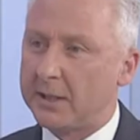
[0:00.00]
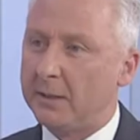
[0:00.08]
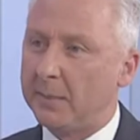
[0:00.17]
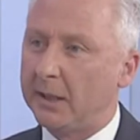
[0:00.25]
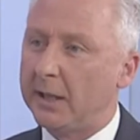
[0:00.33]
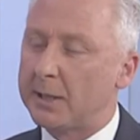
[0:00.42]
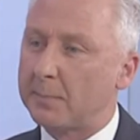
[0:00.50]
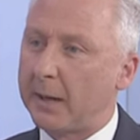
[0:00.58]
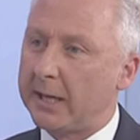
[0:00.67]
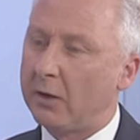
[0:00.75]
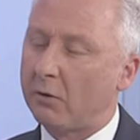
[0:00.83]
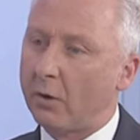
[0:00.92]
in the Middle East,
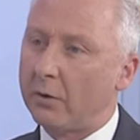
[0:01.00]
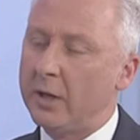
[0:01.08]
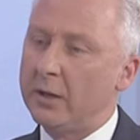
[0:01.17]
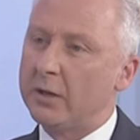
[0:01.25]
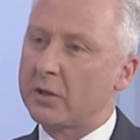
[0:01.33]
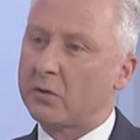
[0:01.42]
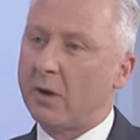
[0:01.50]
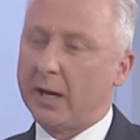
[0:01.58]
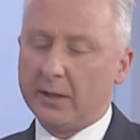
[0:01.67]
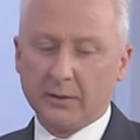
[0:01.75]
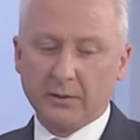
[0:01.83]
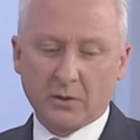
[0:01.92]
but here on
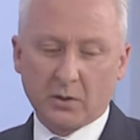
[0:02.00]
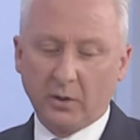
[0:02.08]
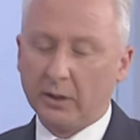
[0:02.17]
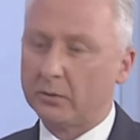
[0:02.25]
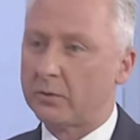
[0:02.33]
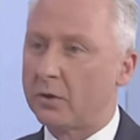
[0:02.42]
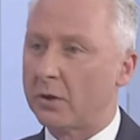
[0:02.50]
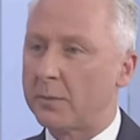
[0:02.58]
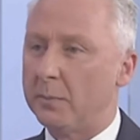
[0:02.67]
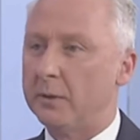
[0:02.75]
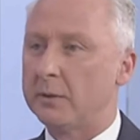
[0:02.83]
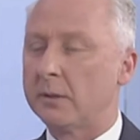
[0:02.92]
Australian soil, Josh
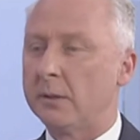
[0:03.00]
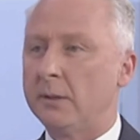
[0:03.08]
Burns.